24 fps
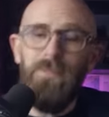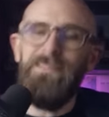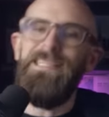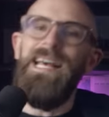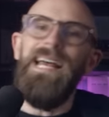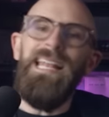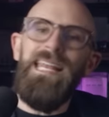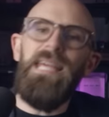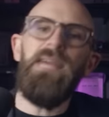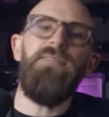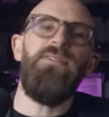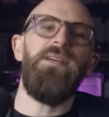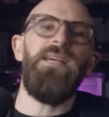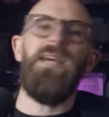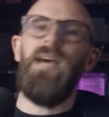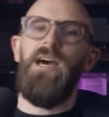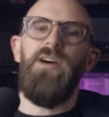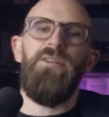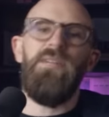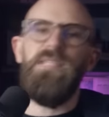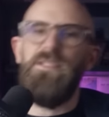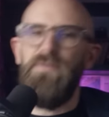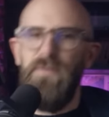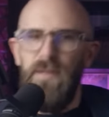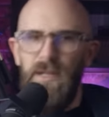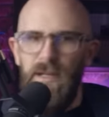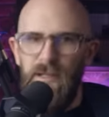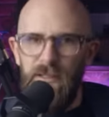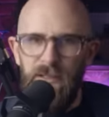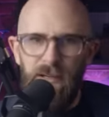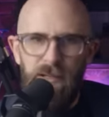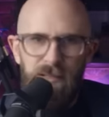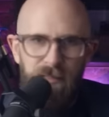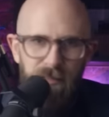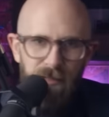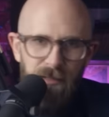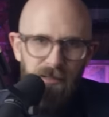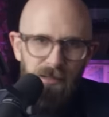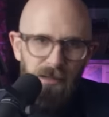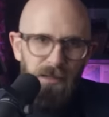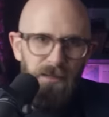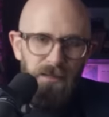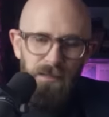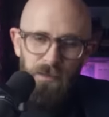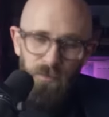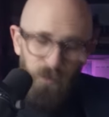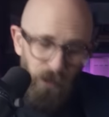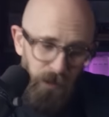They'll even go as far as to show
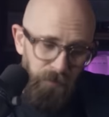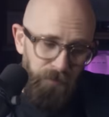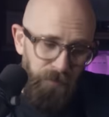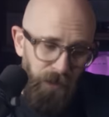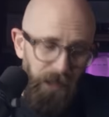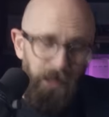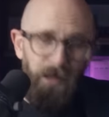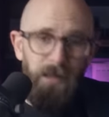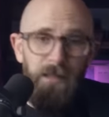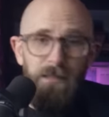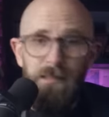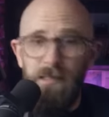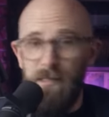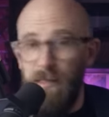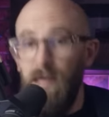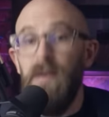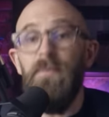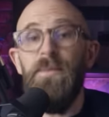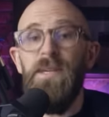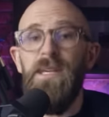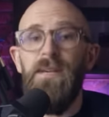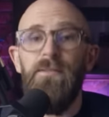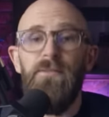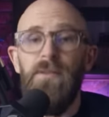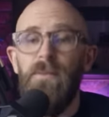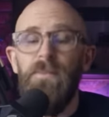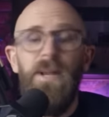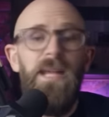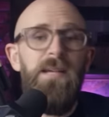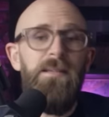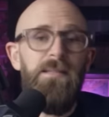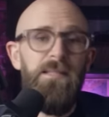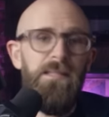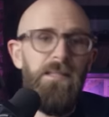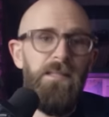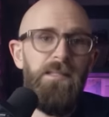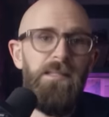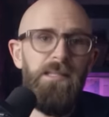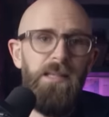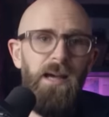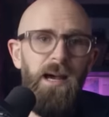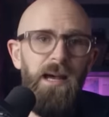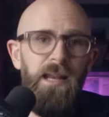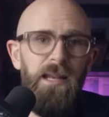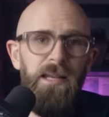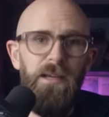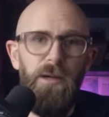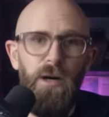you what parts are being replaced
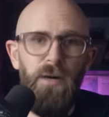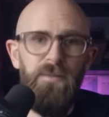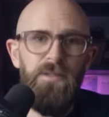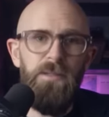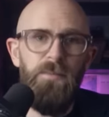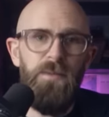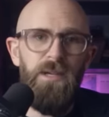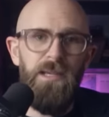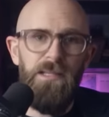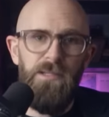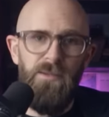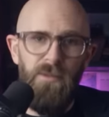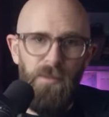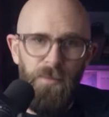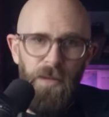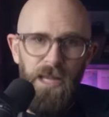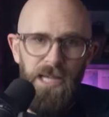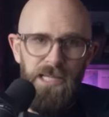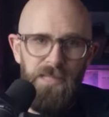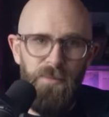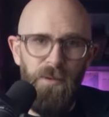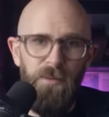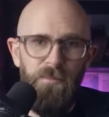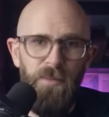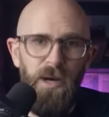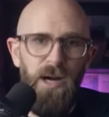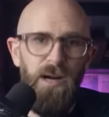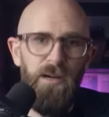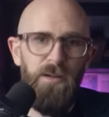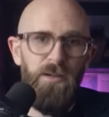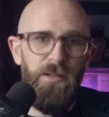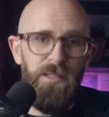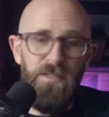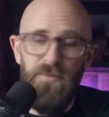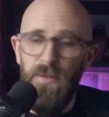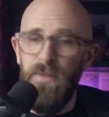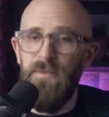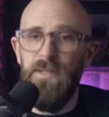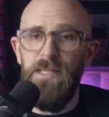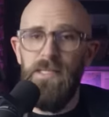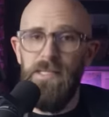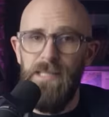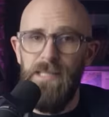entirely, often because a replacement part costs 50